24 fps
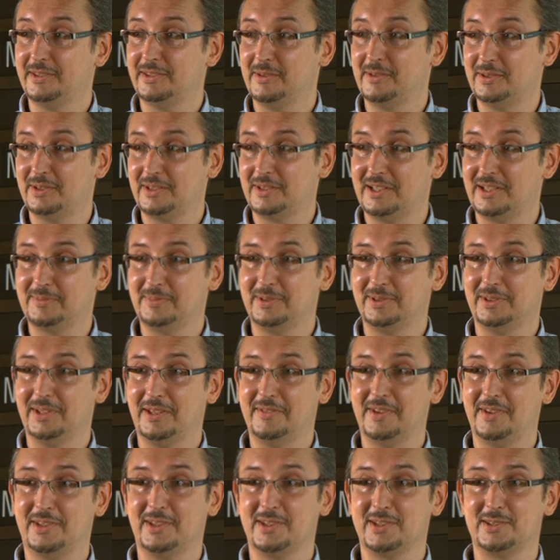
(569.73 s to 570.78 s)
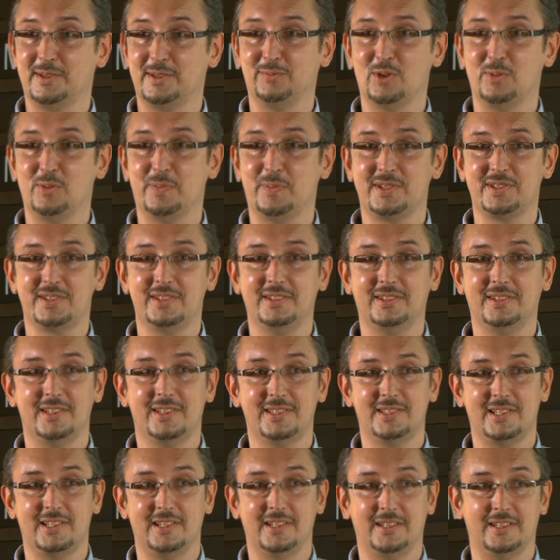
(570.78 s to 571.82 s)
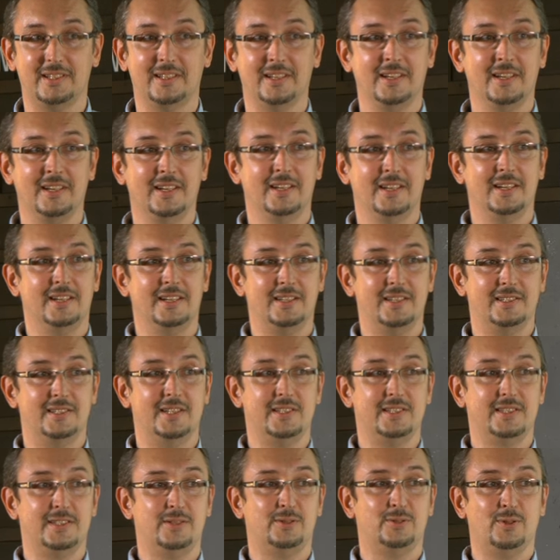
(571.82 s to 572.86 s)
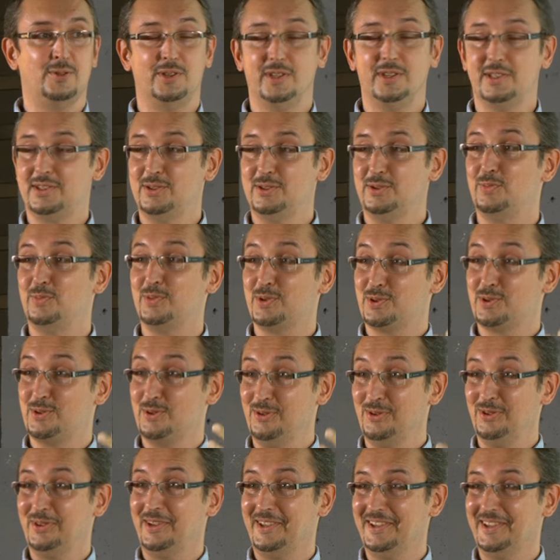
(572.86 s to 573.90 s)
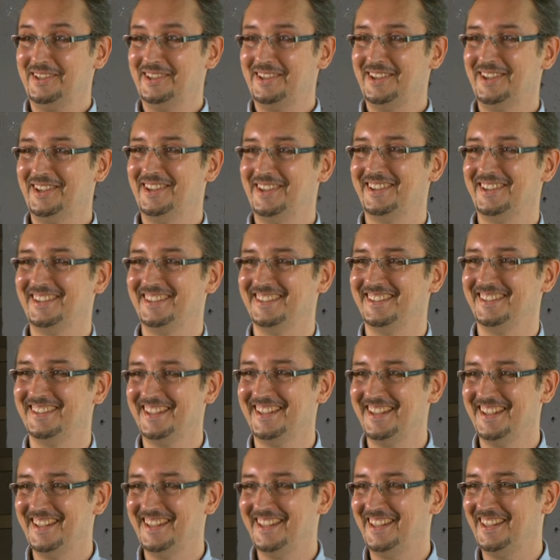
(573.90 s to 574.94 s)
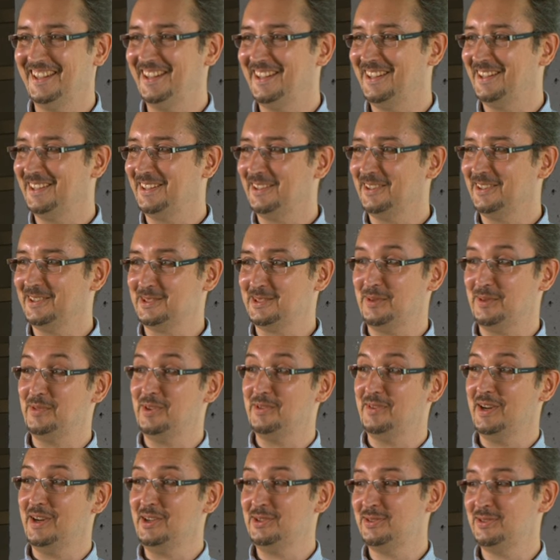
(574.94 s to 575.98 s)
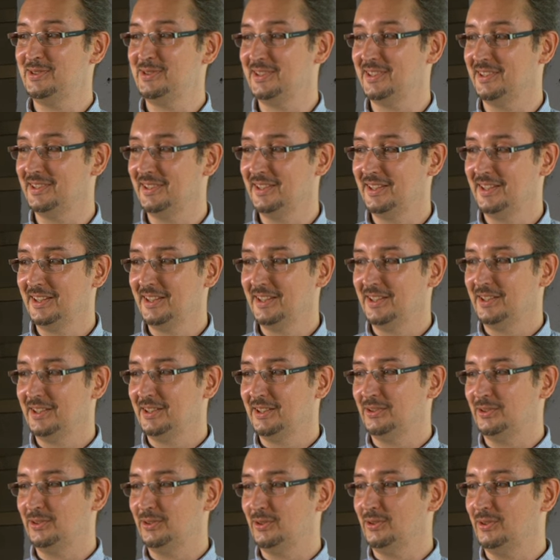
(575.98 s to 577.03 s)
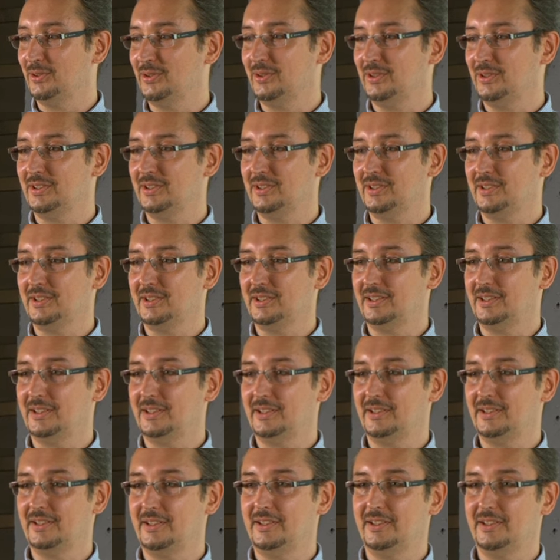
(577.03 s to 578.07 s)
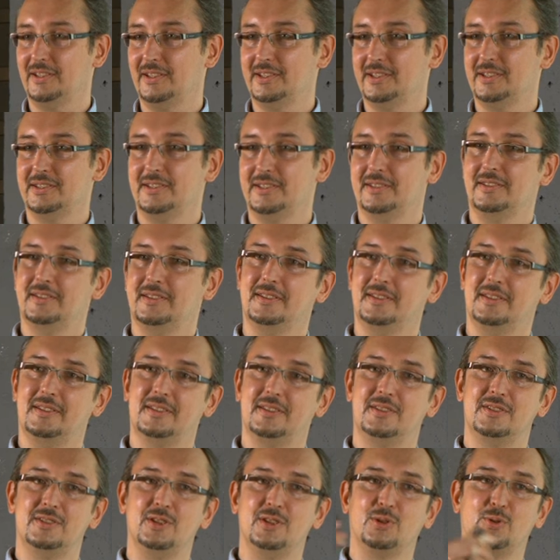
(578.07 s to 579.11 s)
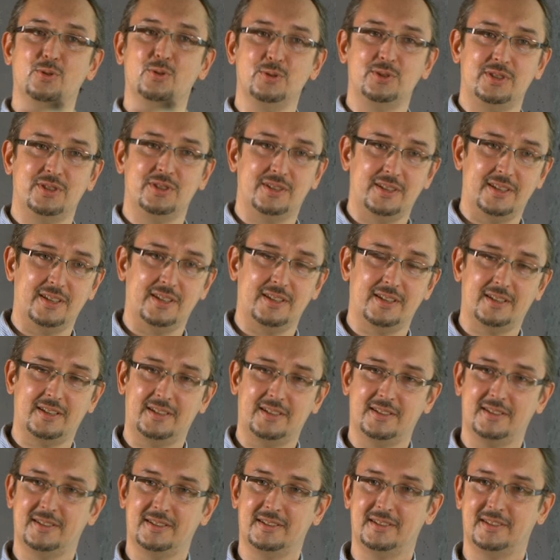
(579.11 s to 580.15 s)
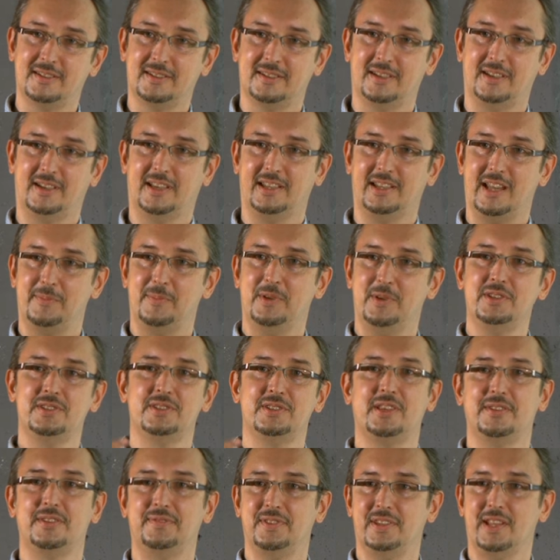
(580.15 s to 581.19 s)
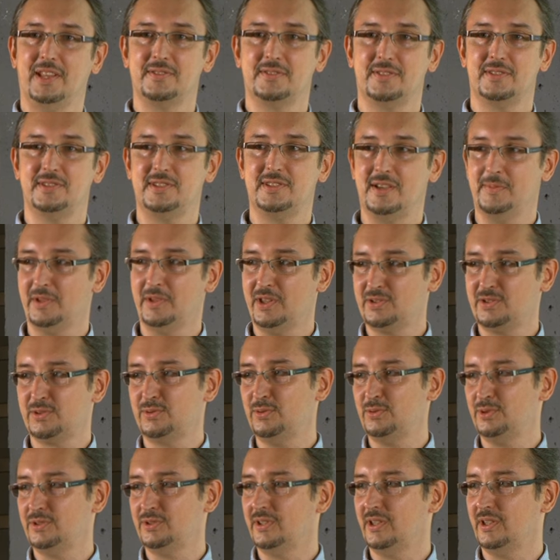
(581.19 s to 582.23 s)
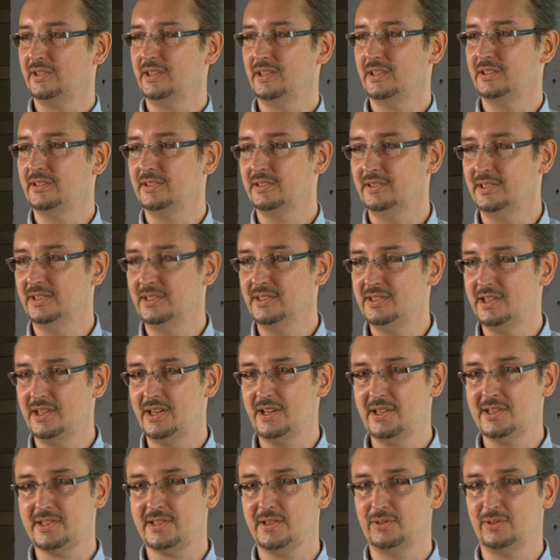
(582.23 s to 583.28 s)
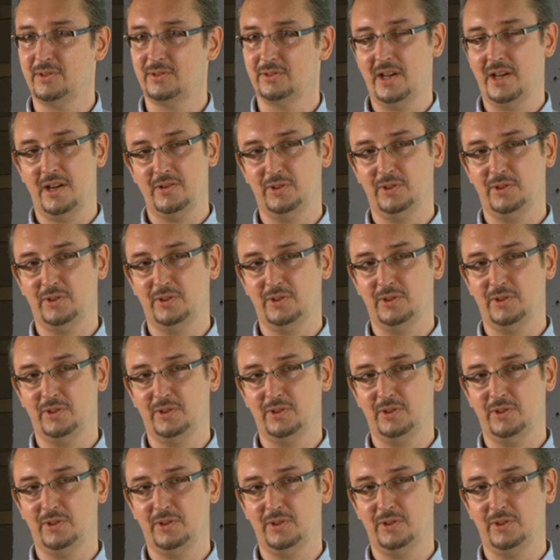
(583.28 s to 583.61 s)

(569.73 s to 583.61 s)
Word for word: Only recently become important again because they began to crash, it became important again, because in the cryptocurrency drive, and this is probably the main message. If they are still not convinced, adopting the here, the current economic financial system is boring, uninteresting.